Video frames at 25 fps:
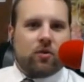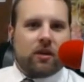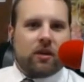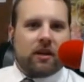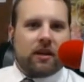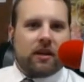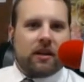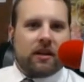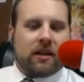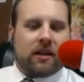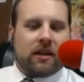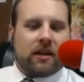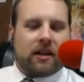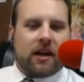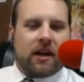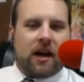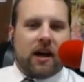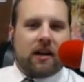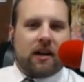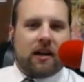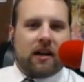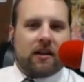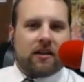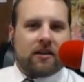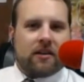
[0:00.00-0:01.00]
can
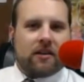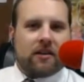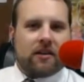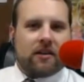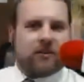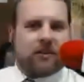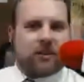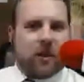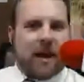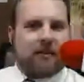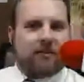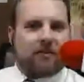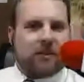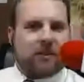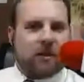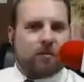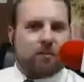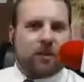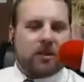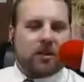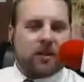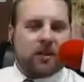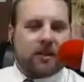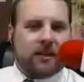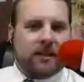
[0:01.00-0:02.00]
acknowledge that you have the
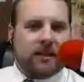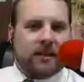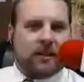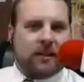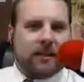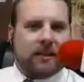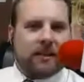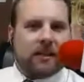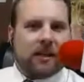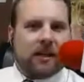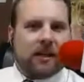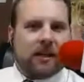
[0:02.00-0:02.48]
ability